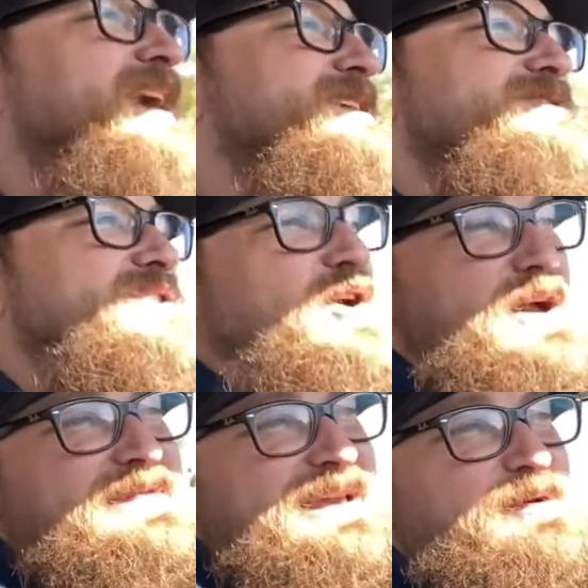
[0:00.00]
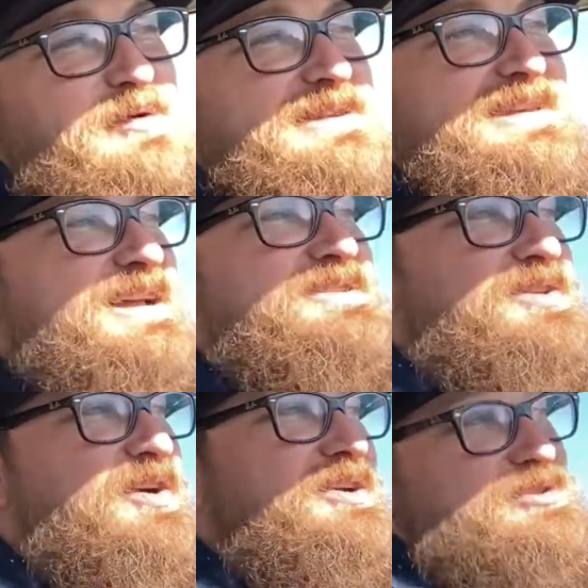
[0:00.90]
And so I think once I
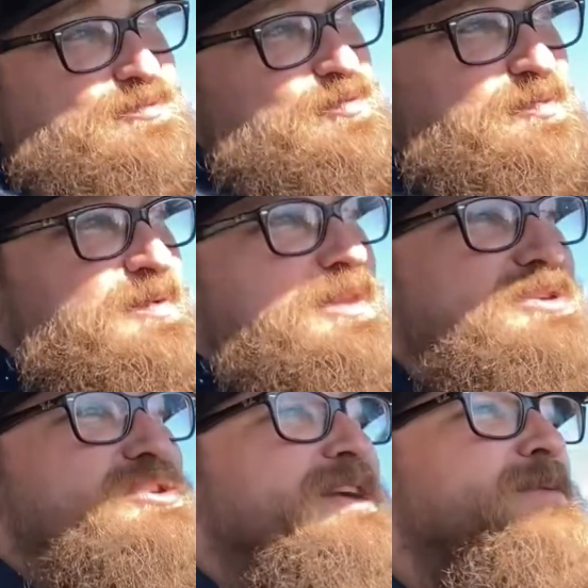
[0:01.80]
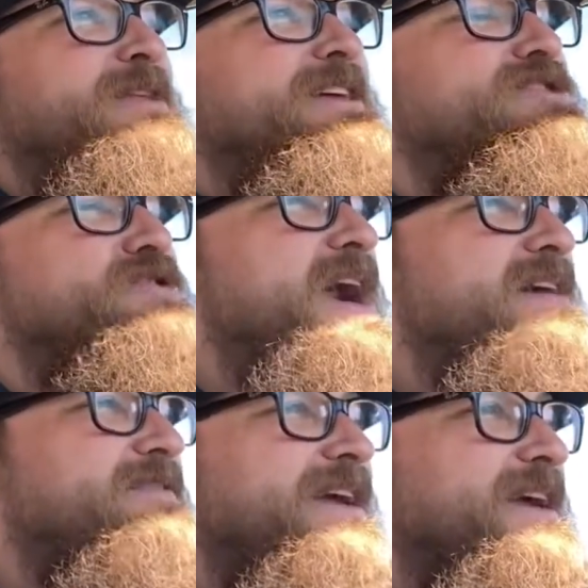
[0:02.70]
started legitimately
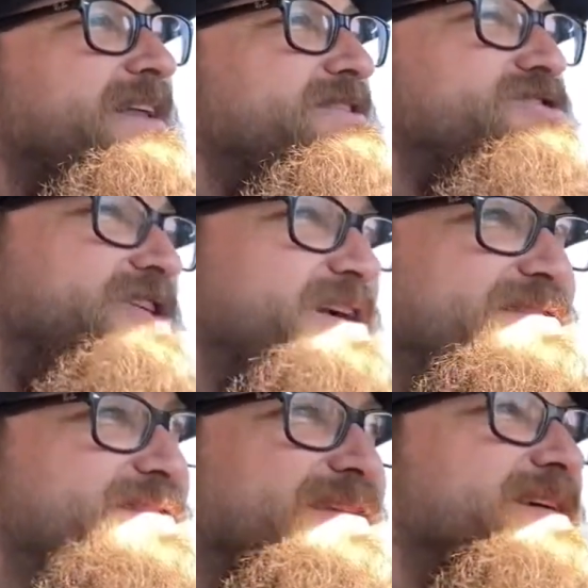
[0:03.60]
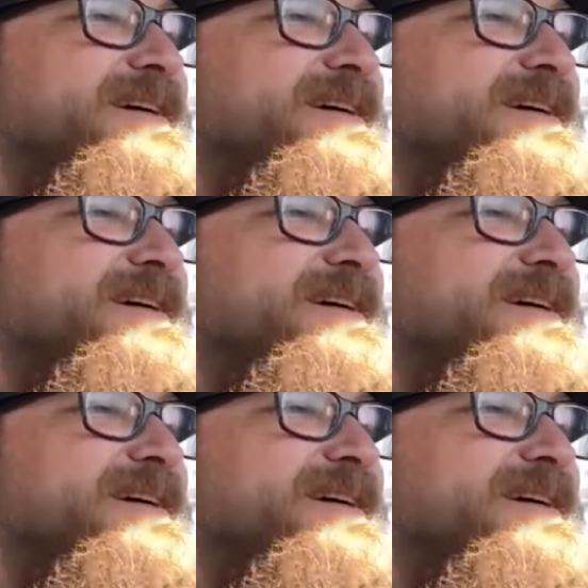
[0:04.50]
driving it, it just